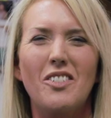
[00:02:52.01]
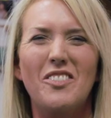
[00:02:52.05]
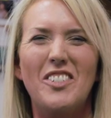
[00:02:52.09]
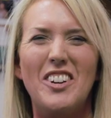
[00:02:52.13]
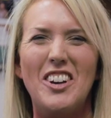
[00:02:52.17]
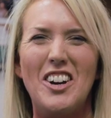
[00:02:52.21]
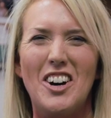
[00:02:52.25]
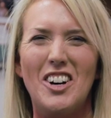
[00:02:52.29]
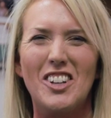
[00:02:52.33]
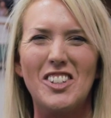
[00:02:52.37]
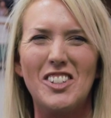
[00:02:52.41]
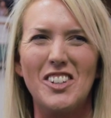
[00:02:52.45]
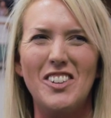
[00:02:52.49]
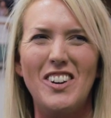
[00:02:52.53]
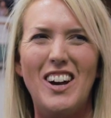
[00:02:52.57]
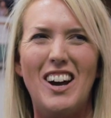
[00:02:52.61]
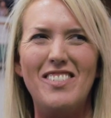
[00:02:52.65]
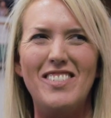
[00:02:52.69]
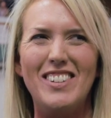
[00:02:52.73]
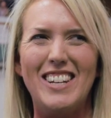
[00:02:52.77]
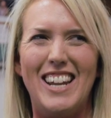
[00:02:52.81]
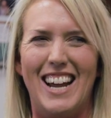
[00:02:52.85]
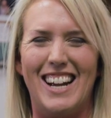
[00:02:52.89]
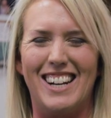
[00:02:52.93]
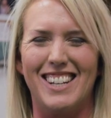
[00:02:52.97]
we also have
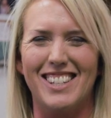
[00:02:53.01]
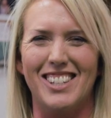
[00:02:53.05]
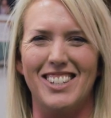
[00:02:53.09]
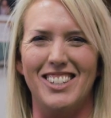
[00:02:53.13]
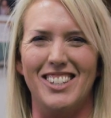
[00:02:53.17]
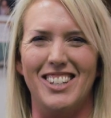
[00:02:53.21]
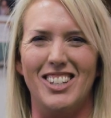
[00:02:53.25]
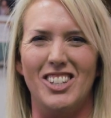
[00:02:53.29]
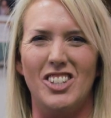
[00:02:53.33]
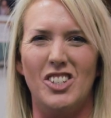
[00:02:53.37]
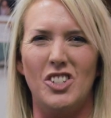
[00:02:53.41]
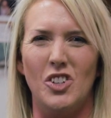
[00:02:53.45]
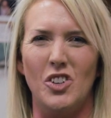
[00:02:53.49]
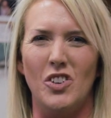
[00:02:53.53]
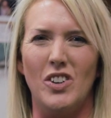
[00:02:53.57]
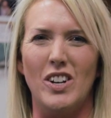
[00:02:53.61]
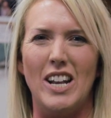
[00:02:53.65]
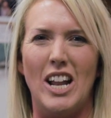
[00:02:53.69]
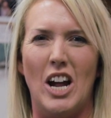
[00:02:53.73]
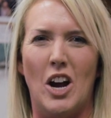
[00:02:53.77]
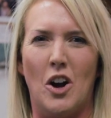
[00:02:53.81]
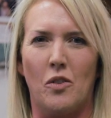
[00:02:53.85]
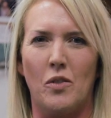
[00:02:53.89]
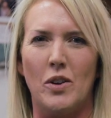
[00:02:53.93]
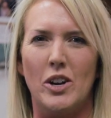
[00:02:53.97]
an excellent
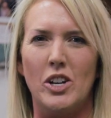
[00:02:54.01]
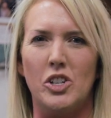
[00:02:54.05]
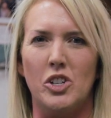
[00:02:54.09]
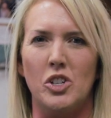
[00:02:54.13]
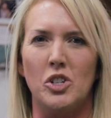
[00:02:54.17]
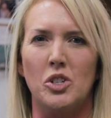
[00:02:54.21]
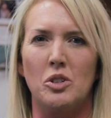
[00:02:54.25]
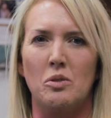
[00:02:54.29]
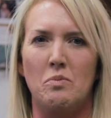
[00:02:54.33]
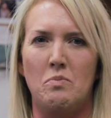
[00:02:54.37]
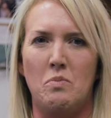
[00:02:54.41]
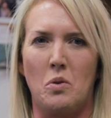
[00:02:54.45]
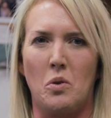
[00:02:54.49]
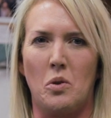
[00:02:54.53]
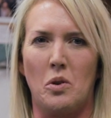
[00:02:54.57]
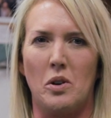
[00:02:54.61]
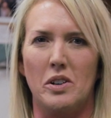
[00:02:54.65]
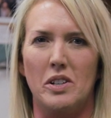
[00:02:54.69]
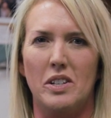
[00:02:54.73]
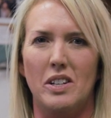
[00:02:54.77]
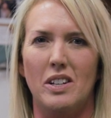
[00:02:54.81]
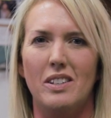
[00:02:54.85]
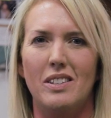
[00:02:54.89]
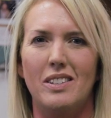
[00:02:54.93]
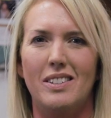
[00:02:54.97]
student outreach and
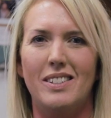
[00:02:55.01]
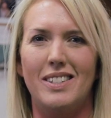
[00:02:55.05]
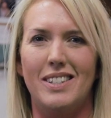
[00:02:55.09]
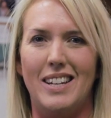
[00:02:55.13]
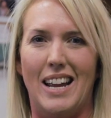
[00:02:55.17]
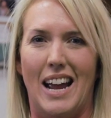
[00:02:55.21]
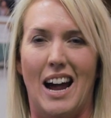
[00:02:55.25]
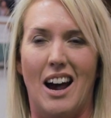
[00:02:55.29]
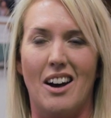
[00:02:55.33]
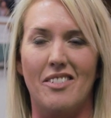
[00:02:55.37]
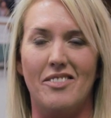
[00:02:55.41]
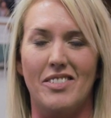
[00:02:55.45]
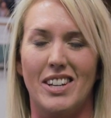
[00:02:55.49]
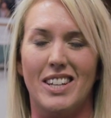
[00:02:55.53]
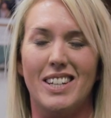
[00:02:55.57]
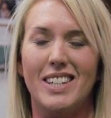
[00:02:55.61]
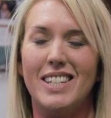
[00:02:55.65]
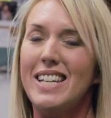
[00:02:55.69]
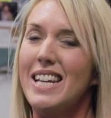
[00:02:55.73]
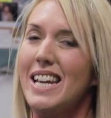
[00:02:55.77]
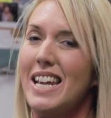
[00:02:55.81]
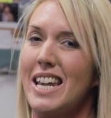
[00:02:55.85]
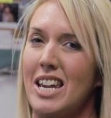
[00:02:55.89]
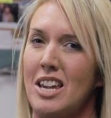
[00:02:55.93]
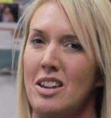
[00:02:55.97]
support staff and
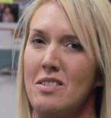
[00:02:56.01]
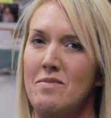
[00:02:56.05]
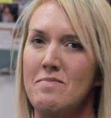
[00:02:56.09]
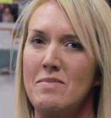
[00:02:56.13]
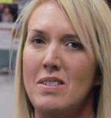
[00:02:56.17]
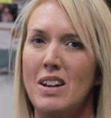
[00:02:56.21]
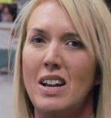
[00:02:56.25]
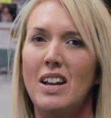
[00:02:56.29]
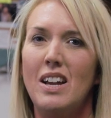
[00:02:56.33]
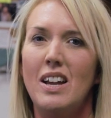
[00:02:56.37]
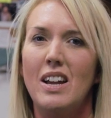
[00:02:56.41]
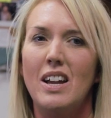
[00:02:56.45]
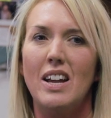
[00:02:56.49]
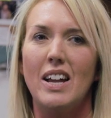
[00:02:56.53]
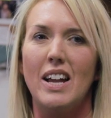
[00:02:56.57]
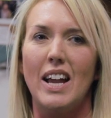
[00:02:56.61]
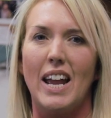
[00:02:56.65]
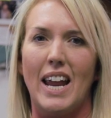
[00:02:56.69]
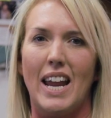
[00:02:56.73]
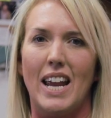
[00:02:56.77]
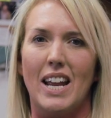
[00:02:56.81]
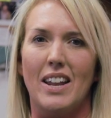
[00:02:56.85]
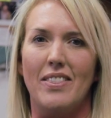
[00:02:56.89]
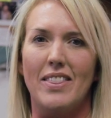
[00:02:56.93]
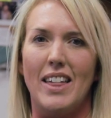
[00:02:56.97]
team,
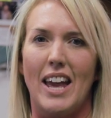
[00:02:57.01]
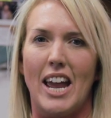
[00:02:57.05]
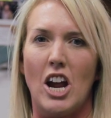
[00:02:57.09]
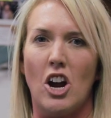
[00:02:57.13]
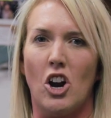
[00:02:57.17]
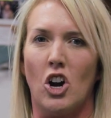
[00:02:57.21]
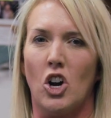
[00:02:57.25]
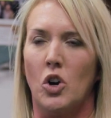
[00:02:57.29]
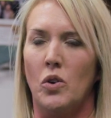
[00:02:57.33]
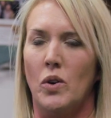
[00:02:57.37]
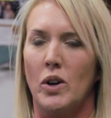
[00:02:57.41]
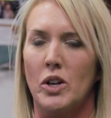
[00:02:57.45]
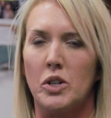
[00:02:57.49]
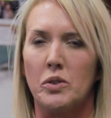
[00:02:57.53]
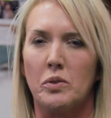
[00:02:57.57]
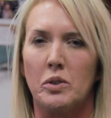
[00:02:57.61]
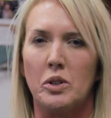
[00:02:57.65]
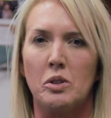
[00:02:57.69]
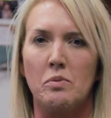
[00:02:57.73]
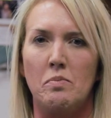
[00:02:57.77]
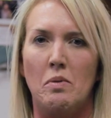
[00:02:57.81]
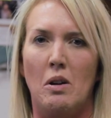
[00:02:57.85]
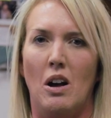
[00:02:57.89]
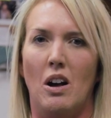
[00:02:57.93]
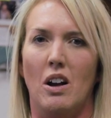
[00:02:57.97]
and they are quick to
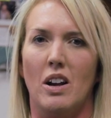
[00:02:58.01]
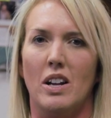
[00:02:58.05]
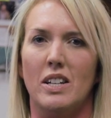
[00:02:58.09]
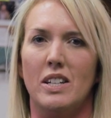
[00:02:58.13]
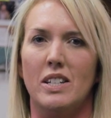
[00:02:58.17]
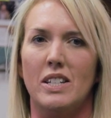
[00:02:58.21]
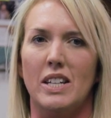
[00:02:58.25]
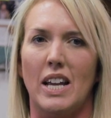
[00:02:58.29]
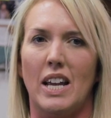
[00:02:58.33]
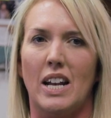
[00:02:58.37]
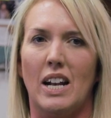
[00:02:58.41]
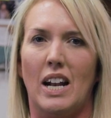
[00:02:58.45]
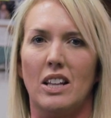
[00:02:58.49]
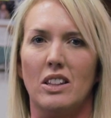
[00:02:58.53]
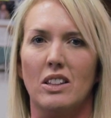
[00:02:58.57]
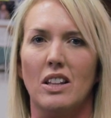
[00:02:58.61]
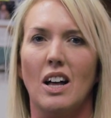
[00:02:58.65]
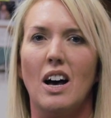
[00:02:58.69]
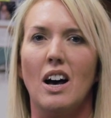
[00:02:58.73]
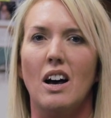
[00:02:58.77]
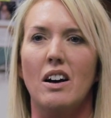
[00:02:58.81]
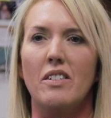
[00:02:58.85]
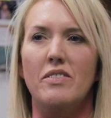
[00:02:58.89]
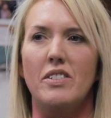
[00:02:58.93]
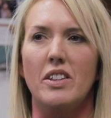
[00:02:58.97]
respond, and I
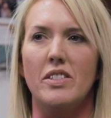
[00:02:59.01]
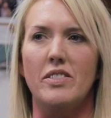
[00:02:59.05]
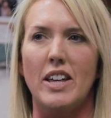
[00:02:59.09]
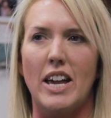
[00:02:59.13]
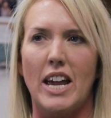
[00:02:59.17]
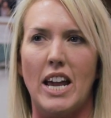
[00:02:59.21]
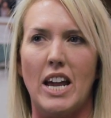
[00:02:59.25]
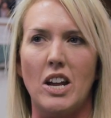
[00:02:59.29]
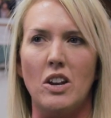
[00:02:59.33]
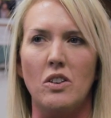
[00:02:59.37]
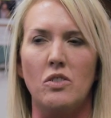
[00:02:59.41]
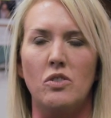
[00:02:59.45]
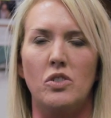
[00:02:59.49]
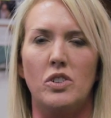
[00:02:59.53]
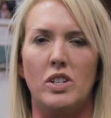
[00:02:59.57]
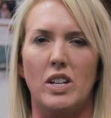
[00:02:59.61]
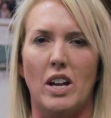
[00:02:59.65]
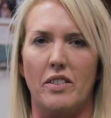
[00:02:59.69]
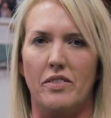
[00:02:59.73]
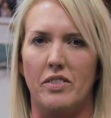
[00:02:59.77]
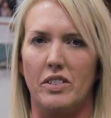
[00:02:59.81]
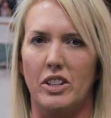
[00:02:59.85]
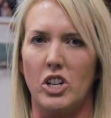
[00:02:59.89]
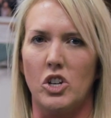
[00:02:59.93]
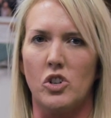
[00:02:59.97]
love that they
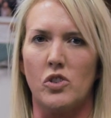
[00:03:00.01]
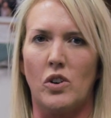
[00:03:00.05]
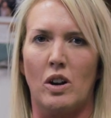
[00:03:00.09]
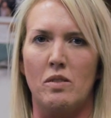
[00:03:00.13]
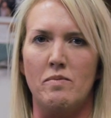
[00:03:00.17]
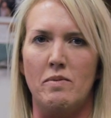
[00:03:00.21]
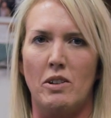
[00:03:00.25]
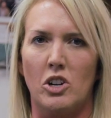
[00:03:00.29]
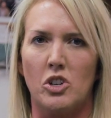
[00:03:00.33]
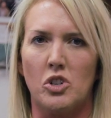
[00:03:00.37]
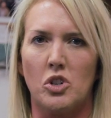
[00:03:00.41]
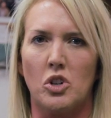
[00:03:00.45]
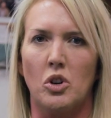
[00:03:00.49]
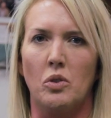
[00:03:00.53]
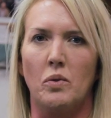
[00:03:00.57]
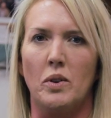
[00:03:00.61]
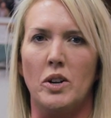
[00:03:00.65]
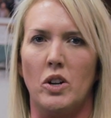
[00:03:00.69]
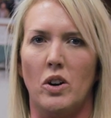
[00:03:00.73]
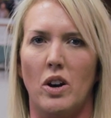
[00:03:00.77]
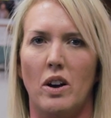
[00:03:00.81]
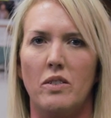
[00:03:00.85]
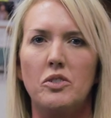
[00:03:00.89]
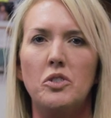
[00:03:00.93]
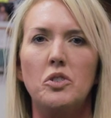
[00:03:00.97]
definitely try to make sure we
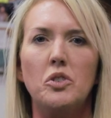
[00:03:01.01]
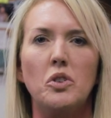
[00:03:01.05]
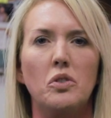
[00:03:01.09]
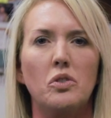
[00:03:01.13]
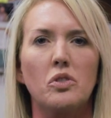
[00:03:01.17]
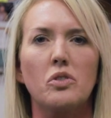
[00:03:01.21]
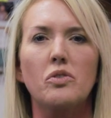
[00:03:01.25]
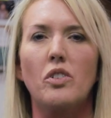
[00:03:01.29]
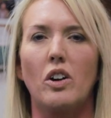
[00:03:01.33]
don't have students